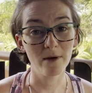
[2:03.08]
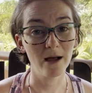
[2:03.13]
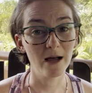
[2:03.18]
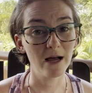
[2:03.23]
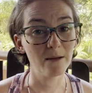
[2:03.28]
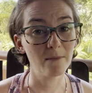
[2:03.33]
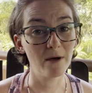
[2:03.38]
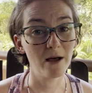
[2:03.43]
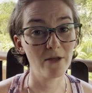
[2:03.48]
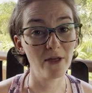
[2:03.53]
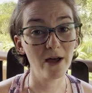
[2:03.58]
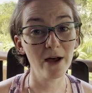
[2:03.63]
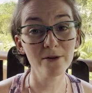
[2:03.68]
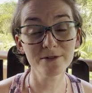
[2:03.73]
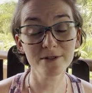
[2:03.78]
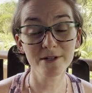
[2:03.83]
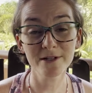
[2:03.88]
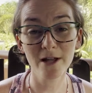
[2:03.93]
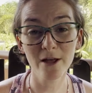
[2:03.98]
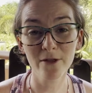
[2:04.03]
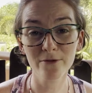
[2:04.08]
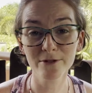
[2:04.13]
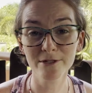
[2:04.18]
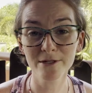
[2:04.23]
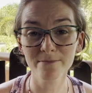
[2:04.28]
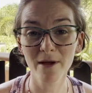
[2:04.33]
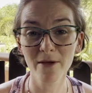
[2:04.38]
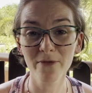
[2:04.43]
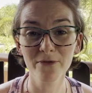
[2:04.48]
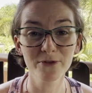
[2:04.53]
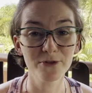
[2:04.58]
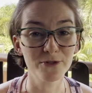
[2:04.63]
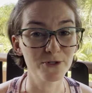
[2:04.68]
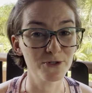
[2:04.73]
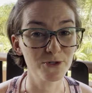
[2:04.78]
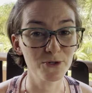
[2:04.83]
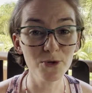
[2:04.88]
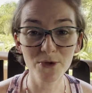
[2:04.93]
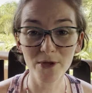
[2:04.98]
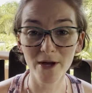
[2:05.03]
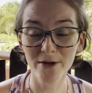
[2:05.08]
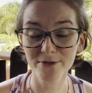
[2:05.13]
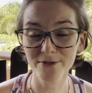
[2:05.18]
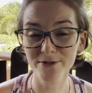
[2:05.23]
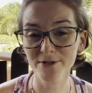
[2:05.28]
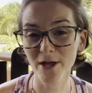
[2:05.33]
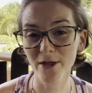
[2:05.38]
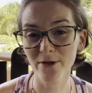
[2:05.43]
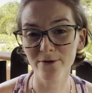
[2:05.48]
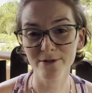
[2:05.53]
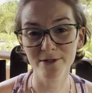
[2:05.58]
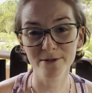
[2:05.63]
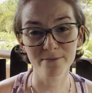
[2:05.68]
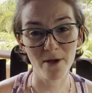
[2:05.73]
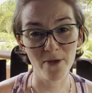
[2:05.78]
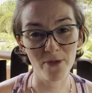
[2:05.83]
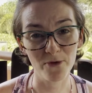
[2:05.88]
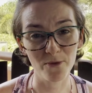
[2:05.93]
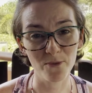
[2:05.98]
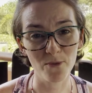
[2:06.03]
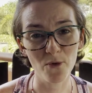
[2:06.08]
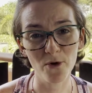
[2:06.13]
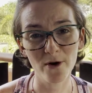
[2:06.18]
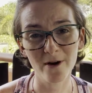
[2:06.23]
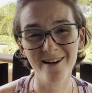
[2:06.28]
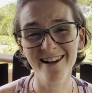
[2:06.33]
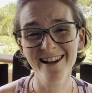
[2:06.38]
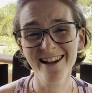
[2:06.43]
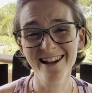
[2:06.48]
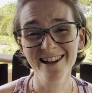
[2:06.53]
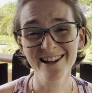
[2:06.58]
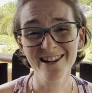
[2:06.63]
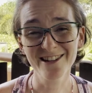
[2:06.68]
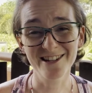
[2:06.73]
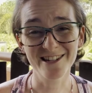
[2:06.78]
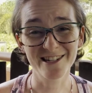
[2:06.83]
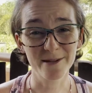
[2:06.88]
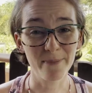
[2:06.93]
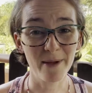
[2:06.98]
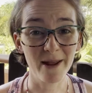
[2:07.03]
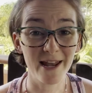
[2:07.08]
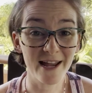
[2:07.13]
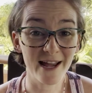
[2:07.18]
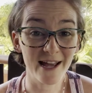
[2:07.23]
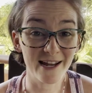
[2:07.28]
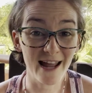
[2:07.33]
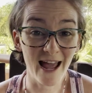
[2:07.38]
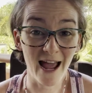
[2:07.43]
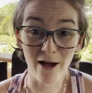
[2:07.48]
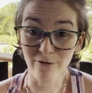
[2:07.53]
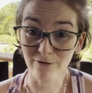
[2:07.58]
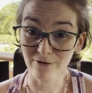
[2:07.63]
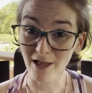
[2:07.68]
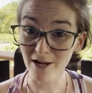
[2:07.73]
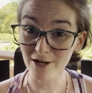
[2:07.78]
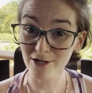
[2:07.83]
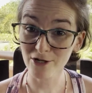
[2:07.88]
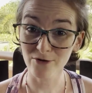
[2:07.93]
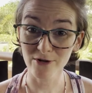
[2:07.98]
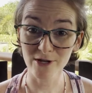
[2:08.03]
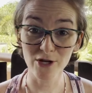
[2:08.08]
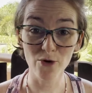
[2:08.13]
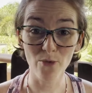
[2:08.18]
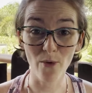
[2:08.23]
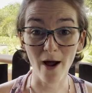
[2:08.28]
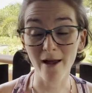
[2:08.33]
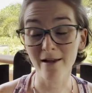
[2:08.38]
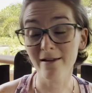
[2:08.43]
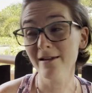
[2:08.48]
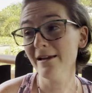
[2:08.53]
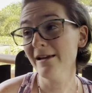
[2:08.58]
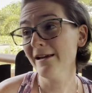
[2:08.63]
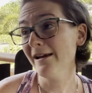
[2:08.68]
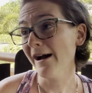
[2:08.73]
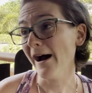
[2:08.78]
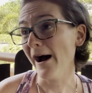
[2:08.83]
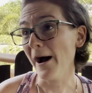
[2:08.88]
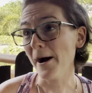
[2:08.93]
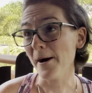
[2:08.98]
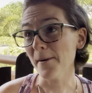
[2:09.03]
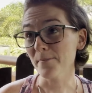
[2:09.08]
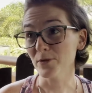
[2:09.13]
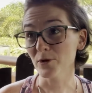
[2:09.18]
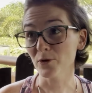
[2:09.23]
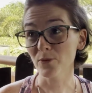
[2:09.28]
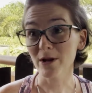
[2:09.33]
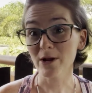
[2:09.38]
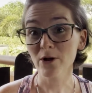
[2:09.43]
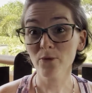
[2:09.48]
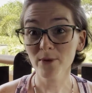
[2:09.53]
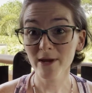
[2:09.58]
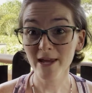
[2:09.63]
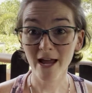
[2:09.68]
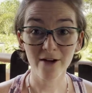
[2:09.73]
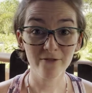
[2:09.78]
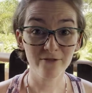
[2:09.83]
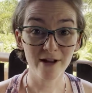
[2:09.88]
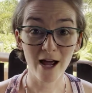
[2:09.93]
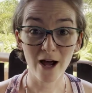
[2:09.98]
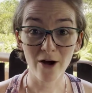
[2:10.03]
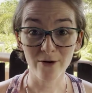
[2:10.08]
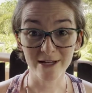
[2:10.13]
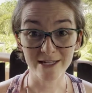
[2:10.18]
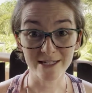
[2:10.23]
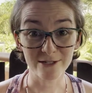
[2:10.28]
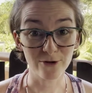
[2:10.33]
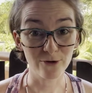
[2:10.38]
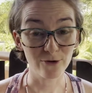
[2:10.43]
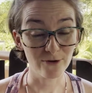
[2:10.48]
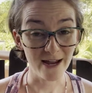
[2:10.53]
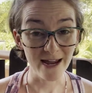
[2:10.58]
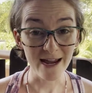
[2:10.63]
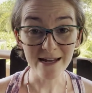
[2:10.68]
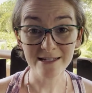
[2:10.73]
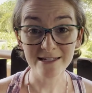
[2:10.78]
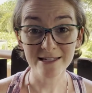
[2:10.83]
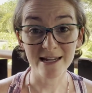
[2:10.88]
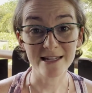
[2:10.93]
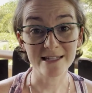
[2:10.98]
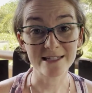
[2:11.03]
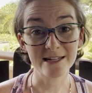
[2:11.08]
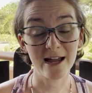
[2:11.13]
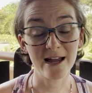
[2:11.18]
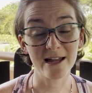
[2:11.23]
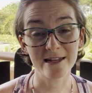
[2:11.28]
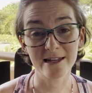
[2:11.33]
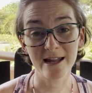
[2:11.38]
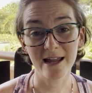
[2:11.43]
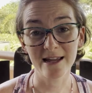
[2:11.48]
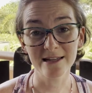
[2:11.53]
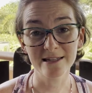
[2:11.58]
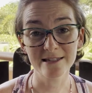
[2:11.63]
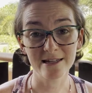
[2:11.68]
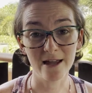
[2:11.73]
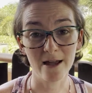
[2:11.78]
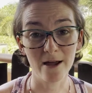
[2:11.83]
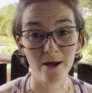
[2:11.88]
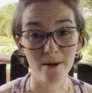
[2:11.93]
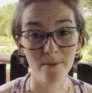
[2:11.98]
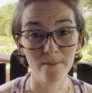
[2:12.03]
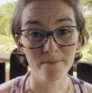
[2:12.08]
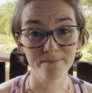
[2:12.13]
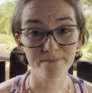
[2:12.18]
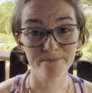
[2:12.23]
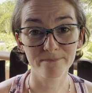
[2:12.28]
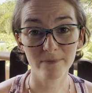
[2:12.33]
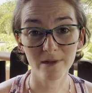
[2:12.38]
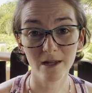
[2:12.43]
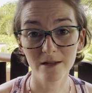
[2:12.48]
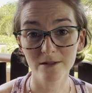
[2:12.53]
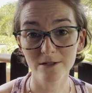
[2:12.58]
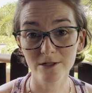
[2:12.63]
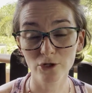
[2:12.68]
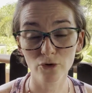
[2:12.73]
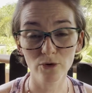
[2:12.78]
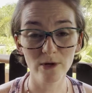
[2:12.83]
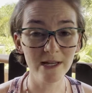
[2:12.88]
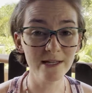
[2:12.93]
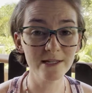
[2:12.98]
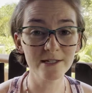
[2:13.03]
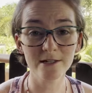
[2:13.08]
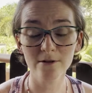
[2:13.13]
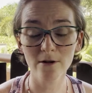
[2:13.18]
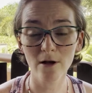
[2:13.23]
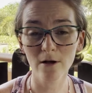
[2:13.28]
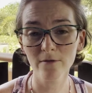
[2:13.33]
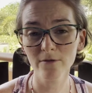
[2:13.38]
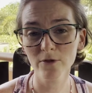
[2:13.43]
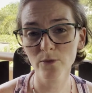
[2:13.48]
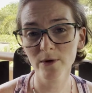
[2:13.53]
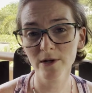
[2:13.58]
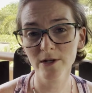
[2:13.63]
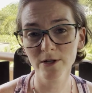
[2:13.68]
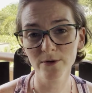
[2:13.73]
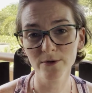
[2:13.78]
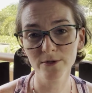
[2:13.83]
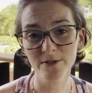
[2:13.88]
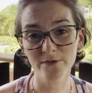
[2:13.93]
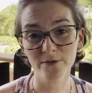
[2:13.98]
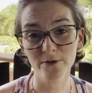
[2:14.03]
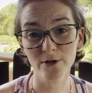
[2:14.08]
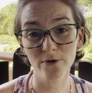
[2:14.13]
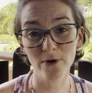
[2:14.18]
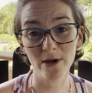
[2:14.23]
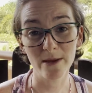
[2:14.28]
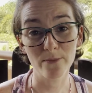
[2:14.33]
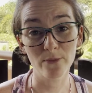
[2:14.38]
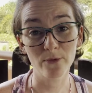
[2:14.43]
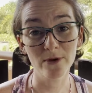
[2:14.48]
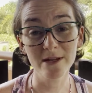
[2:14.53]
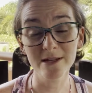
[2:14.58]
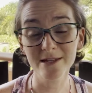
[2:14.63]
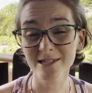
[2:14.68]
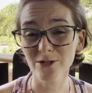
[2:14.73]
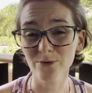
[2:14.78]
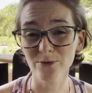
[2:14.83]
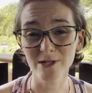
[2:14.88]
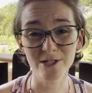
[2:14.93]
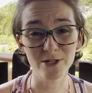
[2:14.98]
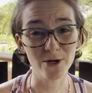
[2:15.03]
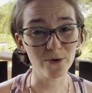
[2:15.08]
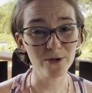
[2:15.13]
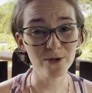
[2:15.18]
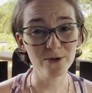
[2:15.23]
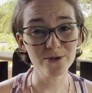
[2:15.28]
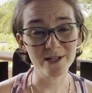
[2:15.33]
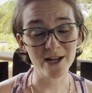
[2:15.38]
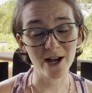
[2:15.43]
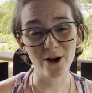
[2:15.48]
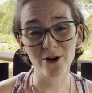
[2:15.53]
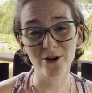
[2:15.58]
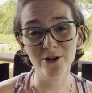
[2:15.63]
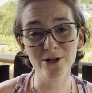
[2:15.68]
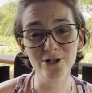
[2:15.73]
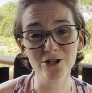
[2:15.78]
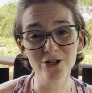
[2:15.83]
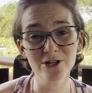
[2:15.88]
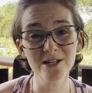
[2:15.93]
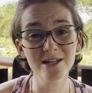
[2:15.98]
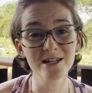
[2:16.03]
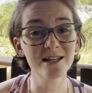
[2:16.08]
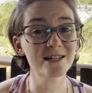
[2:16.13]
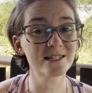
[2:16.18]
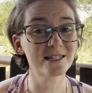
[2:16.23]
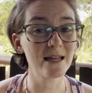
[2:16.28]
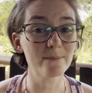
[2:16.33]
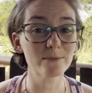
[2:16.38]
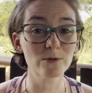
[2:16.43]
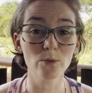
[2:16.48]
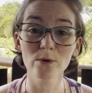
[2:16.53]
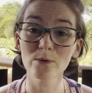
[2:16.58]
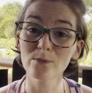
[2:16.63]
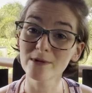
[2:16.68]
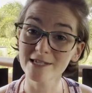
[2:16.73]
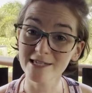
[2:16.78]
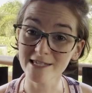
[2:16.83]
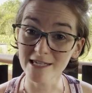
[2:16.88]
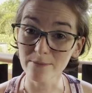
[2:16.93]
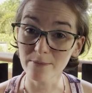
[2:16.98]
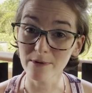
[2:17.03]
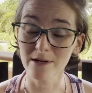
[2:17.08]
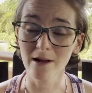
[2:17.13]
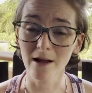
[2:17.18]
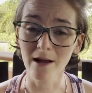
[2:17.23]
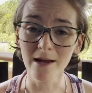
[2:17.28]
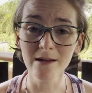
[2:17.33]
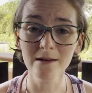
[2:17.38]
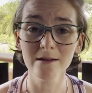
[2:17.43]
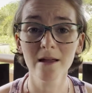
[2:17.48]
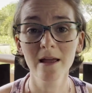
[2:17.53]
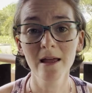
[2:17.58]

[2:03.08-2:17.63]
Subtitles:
$1,000 a month to $2,000 a month or more, just depending on how luxury you want. The rental we have now is great. It's got nice screens on all the windows for a great breeze, so we don't use air conditioning except when we sleep at night.